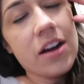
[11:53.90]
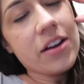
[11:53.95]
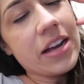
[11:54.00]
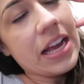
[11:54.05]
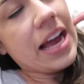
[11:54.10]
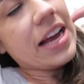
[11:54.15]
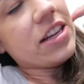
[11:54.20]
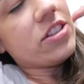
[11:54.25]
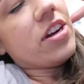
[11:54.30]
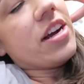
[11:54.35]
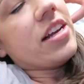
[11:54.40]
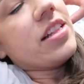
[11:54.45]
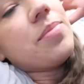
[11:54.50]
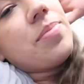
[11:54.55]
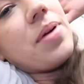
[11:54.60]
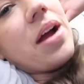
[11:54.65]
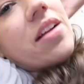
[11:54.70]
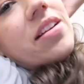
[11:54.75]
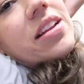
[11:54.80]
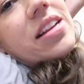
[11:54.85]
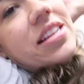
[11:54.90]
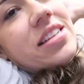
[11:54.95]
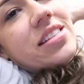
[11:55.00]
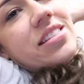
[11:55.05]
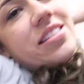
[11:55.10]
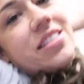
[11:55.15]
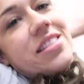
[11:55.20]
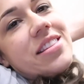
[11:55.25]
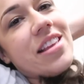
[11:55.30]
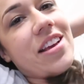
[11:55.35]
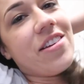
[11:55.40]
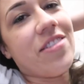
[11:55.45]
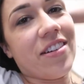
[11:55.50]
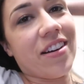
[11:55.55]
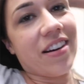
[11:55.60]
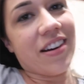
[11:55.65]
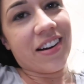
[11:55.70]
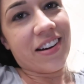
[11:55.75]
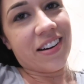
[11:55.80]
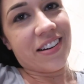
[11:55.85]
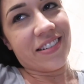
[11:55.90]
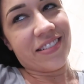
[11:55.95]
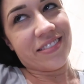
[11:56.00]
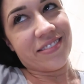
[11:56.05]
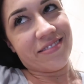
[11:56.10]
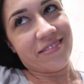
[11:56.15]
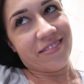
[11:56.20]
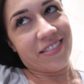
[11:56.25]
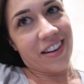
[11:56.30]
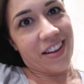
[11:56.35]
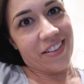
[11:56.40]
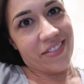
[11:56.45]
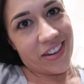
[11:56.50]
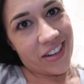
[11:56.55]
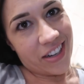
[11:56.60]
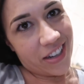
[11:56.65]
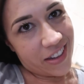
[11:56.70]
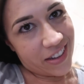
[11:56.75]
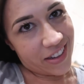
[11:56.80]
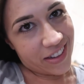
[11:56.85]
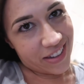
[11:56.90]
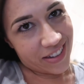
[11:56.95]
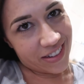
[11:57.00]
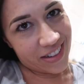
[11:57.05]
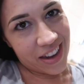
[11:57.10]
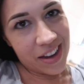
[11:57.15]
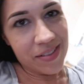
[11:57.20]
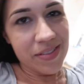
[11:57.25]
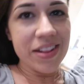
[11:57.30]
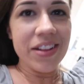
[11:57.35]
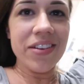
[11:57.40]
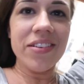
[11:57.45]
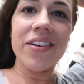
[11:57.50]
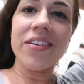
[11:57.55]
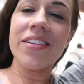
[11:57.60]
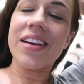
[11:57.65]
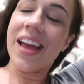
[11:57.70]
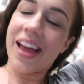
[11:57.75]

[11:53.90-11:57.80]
Okay, I tried the brownies. They were not very good. I mean, they were